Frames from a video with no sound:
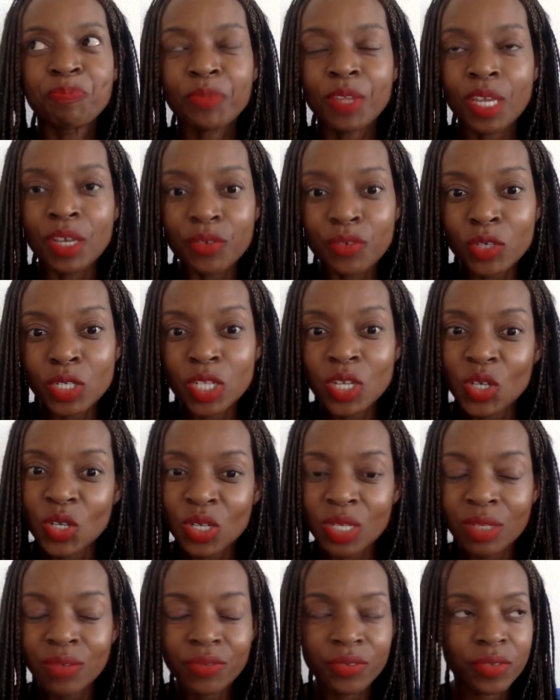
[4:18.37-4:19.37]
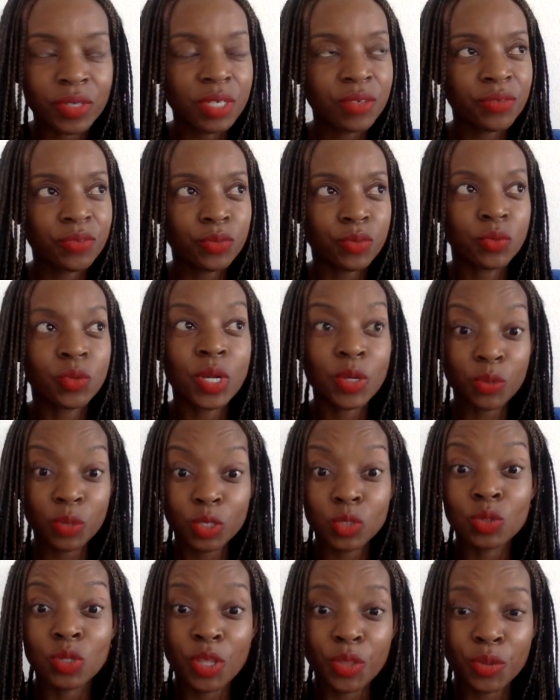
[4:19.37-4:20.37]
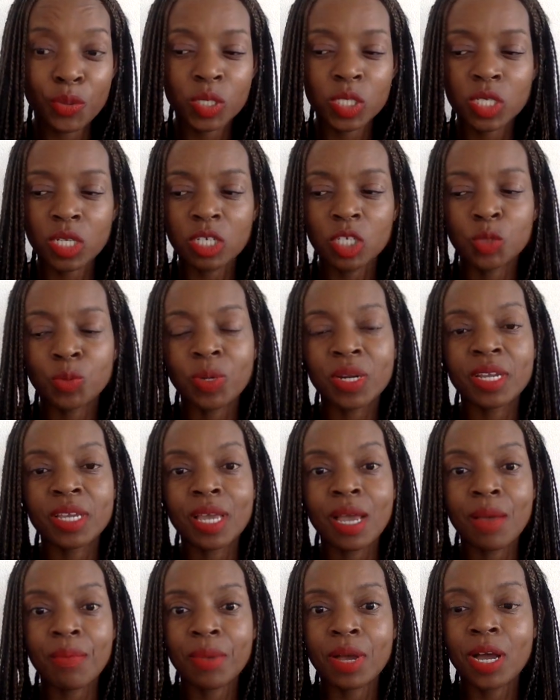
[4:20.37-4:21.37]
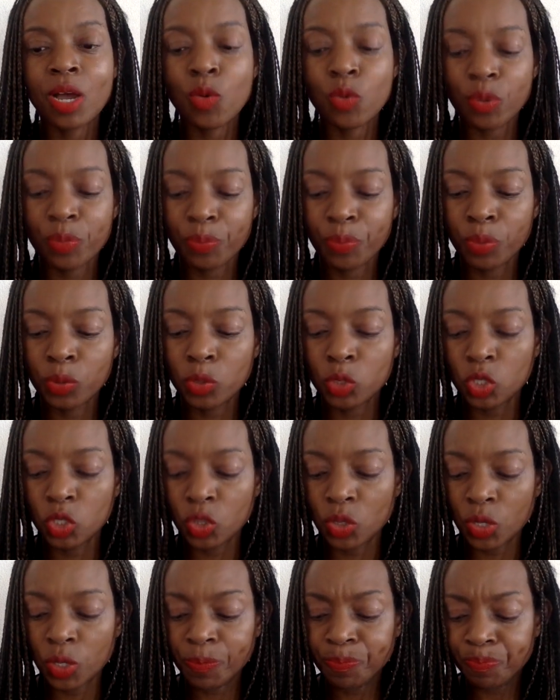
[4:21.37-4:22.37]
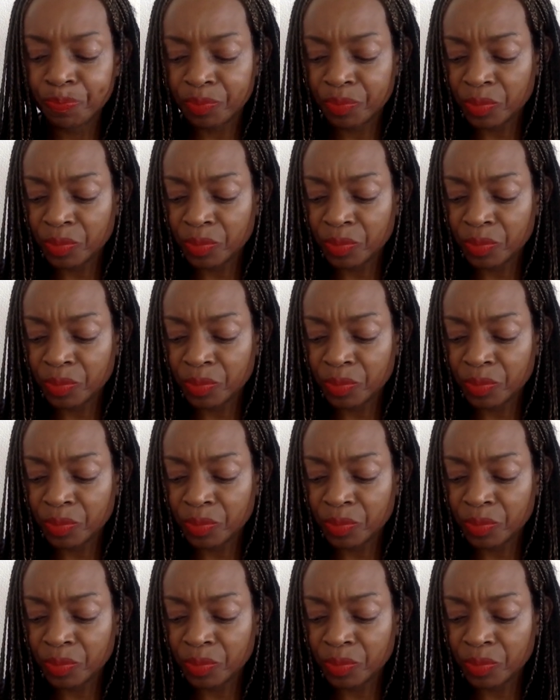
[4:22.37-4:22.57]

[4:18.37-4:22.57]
If we don't, if when we do the three stages pranayama, we put, you know,